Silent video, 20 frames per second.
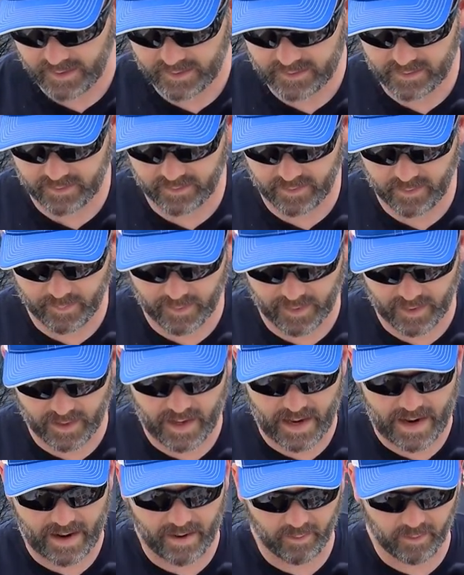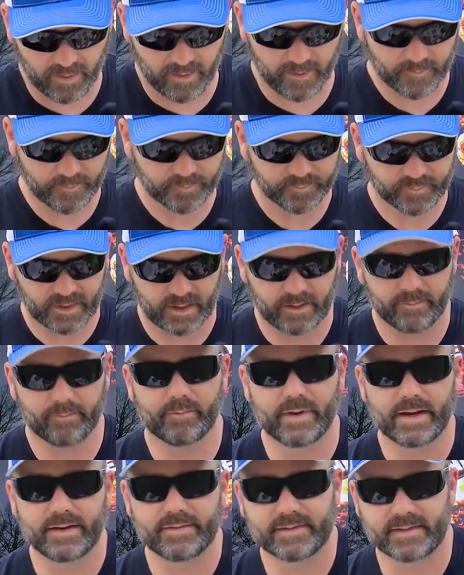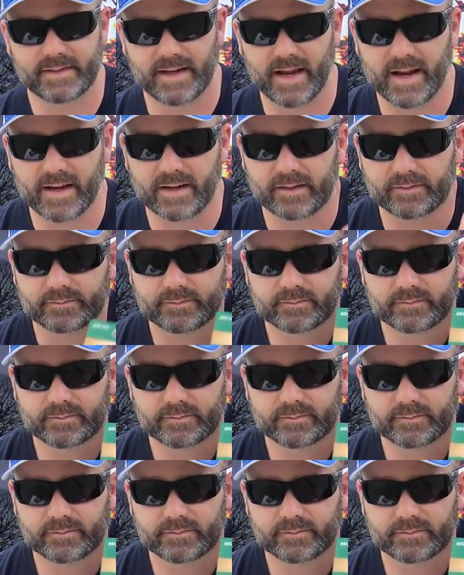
is gonna be our beefsteak